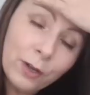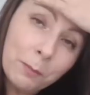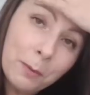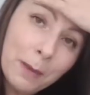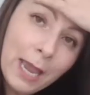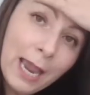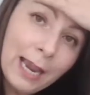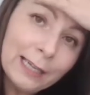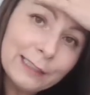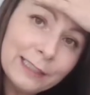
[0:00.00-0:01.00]
top of my
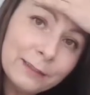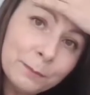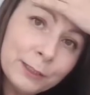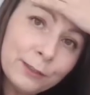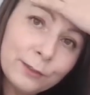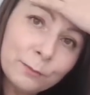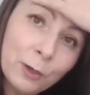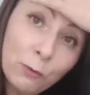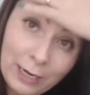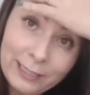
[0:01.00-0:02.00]
head is because my
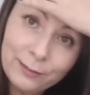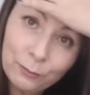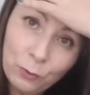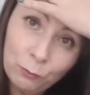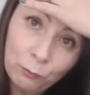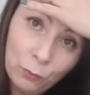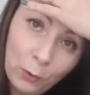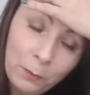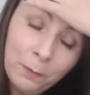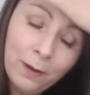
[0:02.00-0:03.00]
greys have come
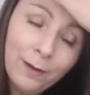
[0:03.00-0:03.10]
through.